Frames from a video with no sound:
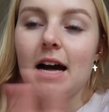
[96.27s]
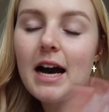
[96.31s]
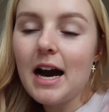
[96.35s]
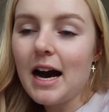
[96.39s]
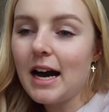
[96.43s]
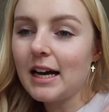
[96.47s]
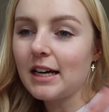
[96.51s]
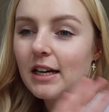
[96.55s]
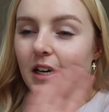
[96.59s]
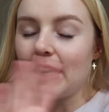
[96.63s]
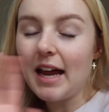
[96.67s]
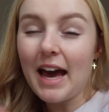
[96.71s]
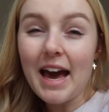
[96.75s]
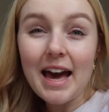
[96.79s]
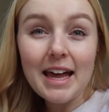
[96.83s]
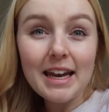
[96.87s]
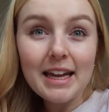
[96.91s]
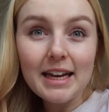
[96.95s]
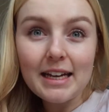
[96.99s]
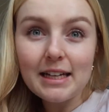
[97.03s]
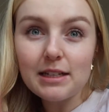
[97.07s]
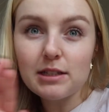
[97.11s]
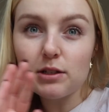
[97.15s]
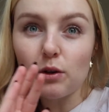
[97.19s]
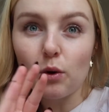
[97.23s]
I got
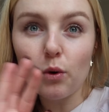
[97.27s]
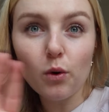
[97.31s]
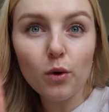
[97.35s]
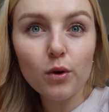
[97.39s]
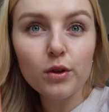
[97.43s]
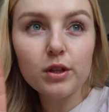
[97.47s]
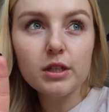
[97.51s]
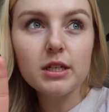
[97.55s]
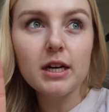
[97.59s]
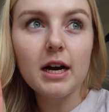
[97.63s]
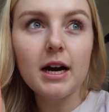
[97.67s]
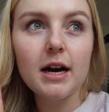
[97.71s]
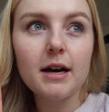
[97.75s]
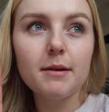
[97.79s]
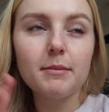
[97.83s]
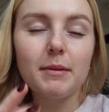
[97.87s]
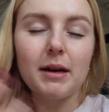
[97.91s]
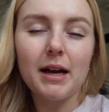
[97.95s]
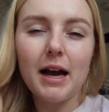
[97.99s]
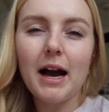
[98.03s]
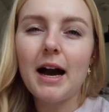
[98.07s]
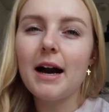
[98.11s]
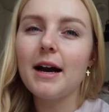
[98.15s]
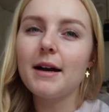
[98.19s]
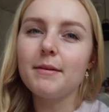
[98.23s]
headaches all the time.
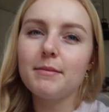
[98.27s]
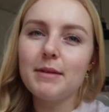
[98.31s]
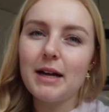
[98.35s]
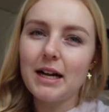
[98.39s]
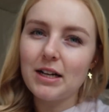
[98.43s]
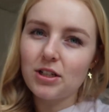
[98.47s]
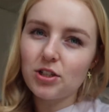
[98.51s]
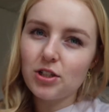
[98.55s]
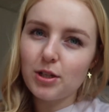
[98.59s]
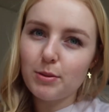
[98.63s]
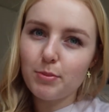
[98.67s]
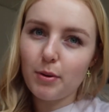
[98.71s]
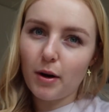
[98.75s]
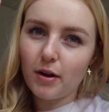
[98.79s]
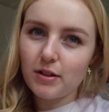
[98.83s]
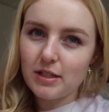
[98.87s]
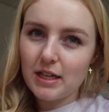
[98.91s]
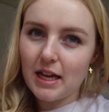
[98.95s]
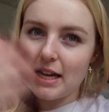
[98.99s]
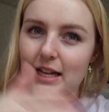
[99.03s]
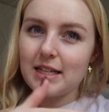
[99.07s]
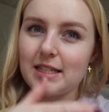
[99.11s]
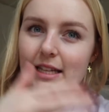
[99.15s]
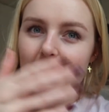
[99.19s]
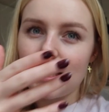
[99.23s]
Like, I'm naturally prone to
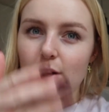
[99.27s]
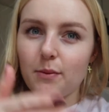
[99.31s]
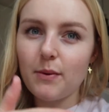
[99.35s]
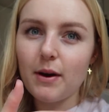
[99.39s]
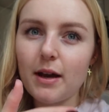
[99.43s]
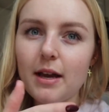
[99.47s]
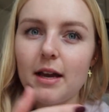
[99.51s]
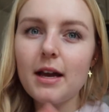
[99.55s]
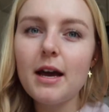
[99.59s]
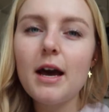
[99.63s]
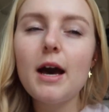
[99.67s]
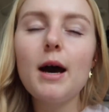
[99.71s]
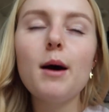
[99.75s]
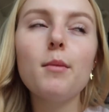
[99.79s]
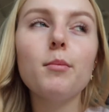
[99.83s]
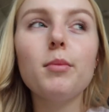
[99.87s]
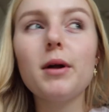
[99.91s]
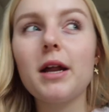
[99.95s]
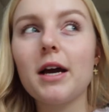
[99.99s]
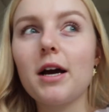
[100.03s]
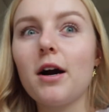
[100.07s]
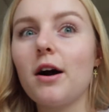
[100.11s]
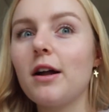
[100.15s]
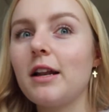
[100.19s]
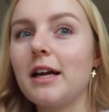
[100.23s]
headaches anyway, but
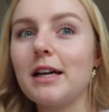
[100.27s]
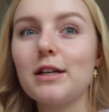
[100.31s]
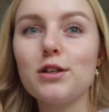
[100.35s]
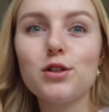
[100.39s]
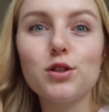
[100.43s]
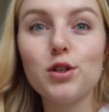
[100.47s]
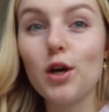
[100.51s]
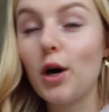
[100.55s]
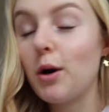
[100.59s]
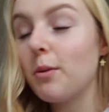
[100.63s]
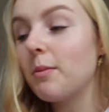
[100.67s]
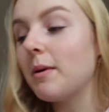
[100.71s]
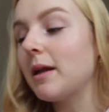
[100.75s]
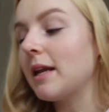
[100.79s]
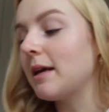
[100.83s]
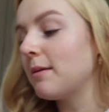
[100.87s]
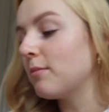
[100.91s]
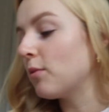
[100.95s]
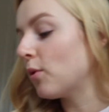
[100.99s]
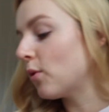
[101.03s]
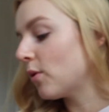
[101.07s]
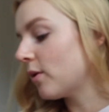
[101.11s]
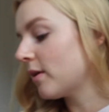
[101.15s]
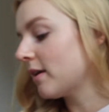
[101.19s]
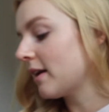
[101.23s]
I got like so many
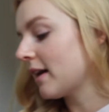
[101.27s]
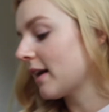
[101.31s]
more.